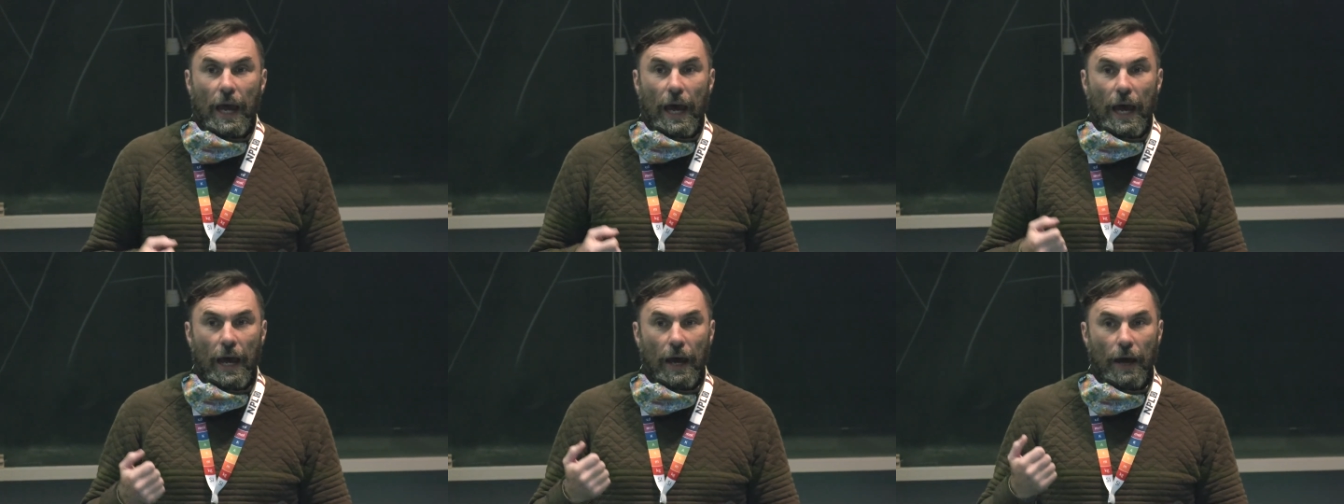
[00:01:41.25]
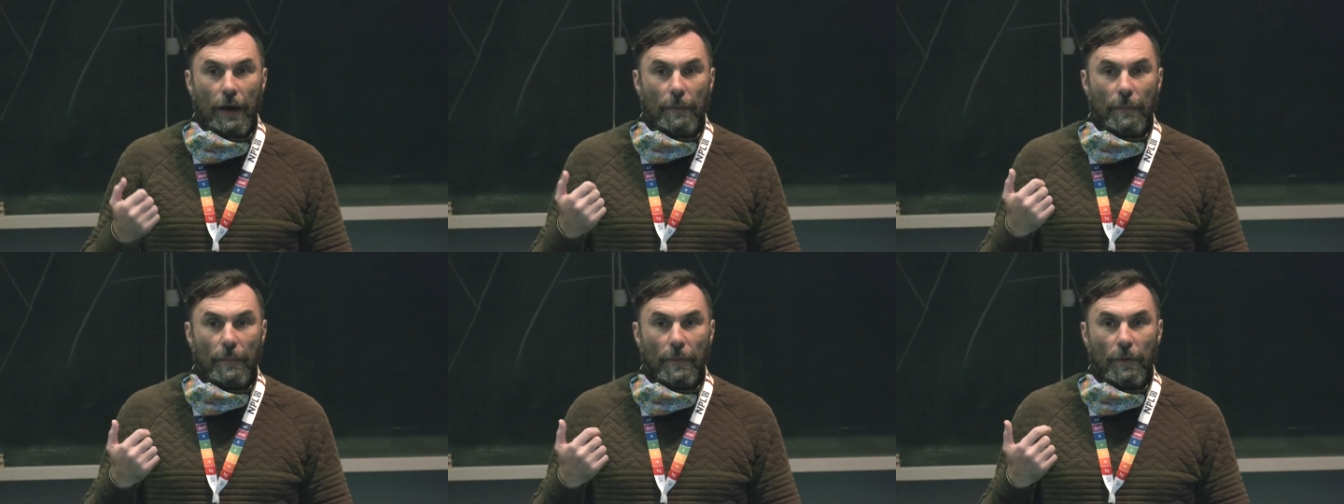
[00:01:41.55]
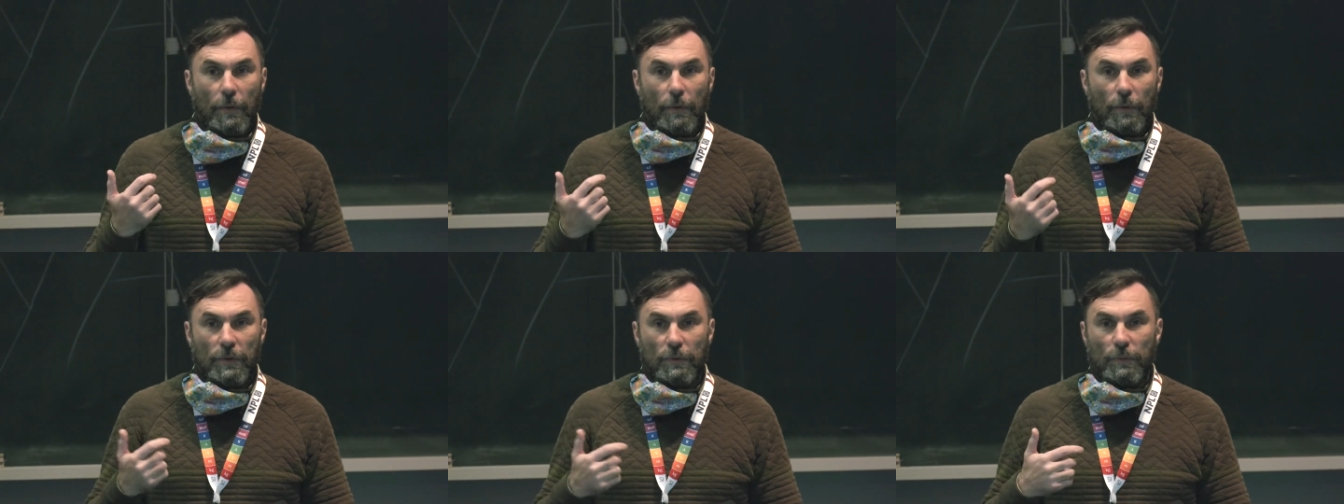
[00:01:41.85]

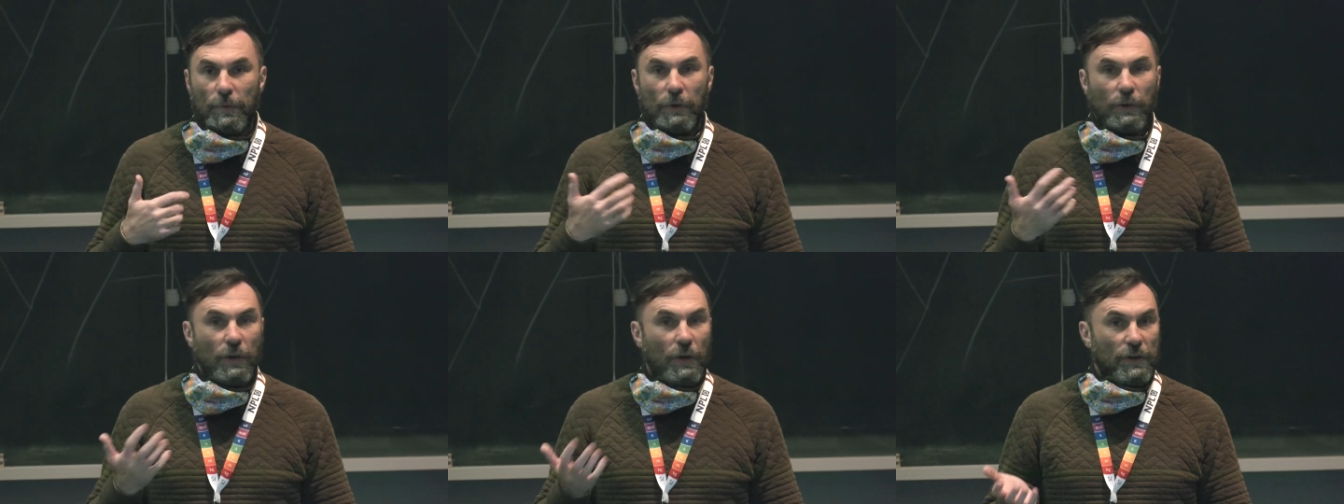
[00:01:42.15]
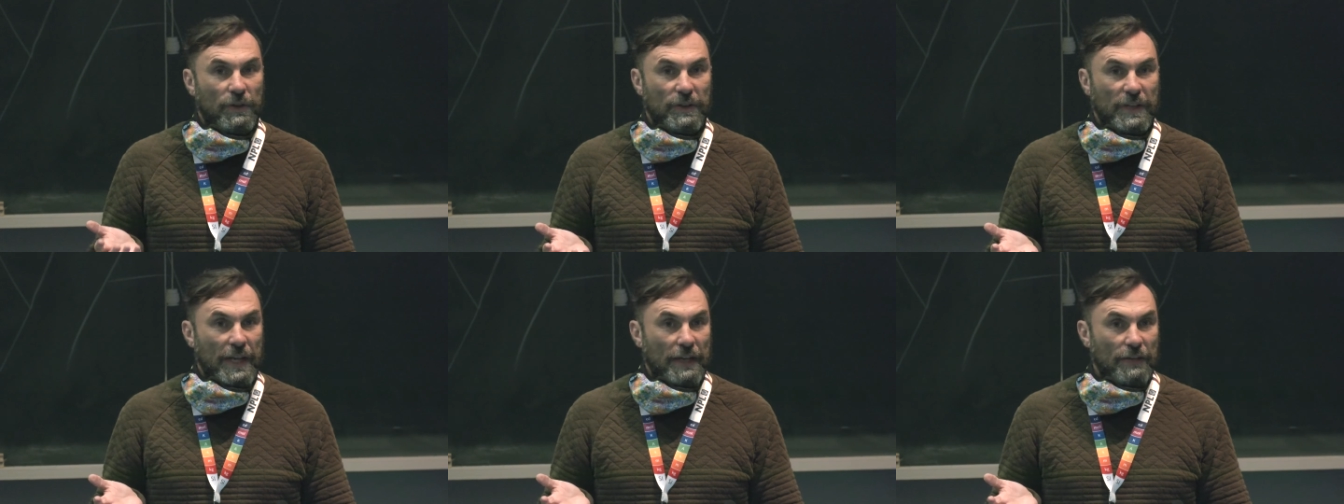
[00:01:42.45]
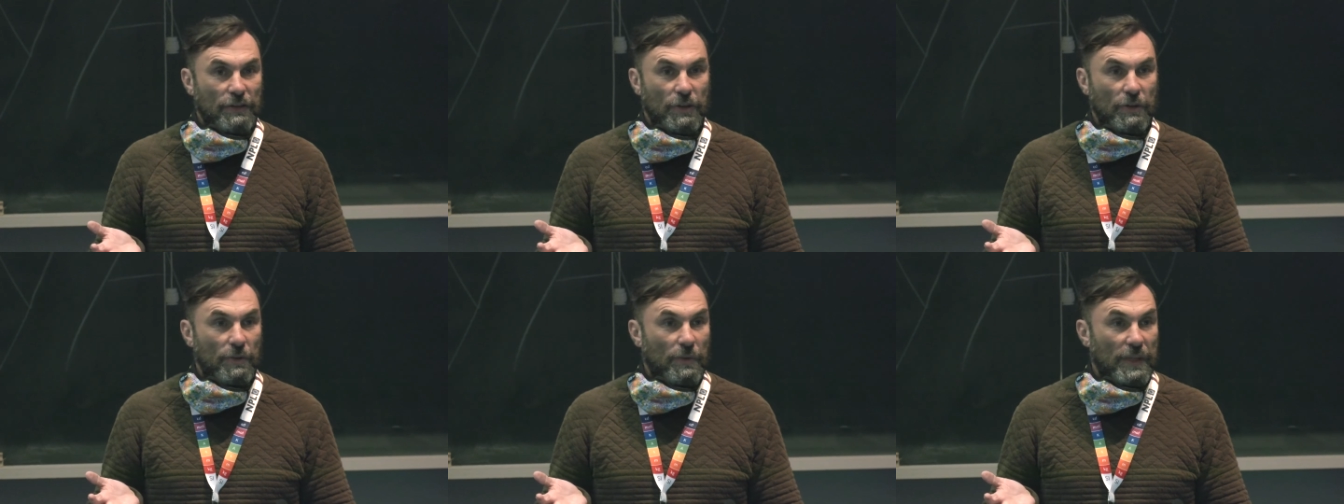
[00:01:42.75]
Um, we'll
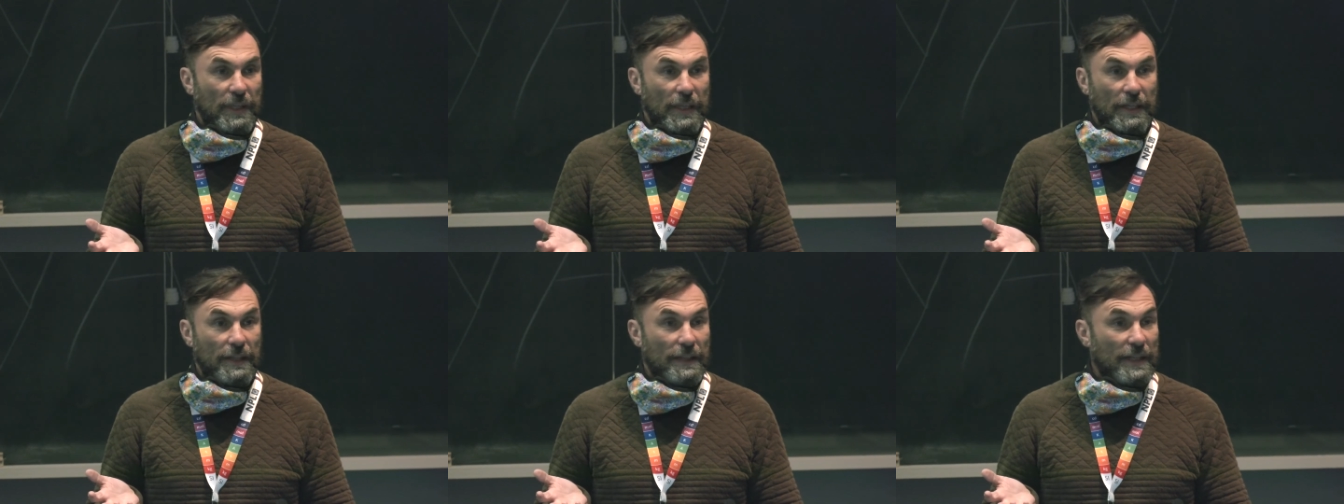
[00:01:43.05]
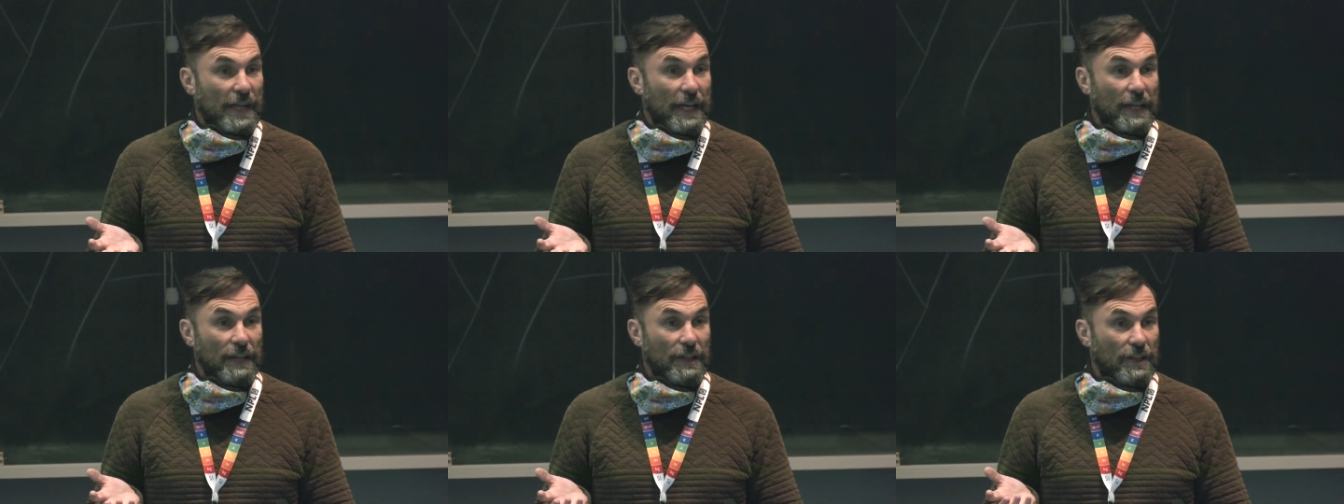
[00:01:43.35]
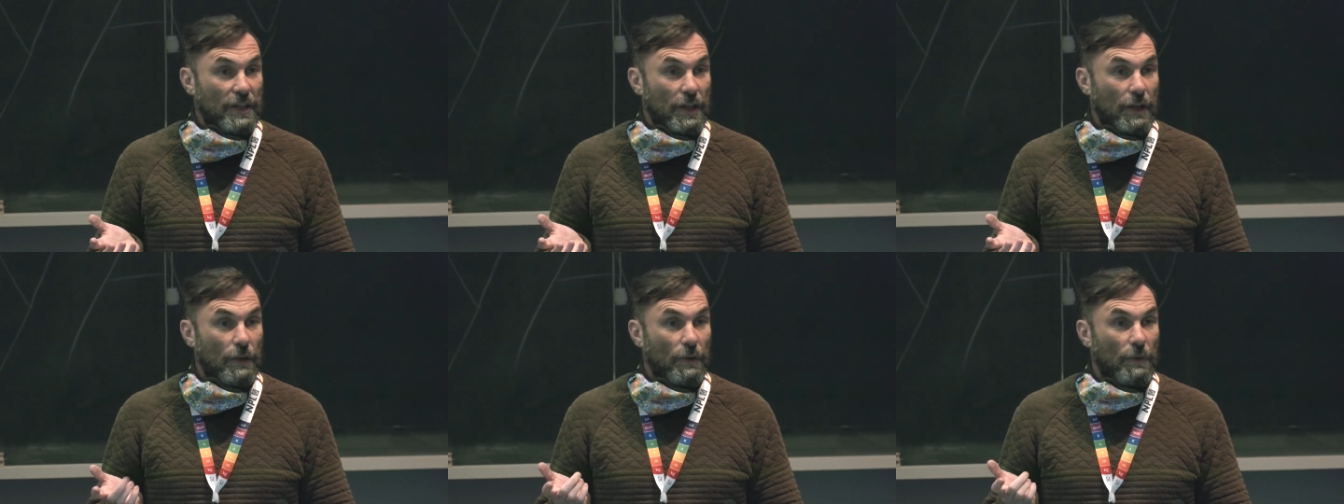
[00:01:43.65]
contact you within a day or
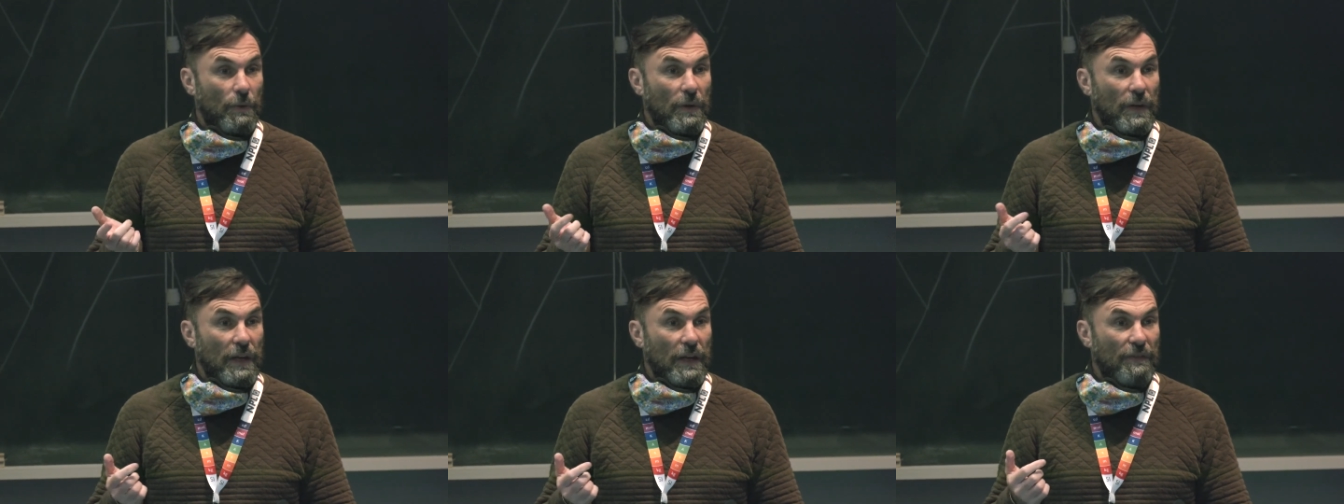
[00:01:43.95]
so.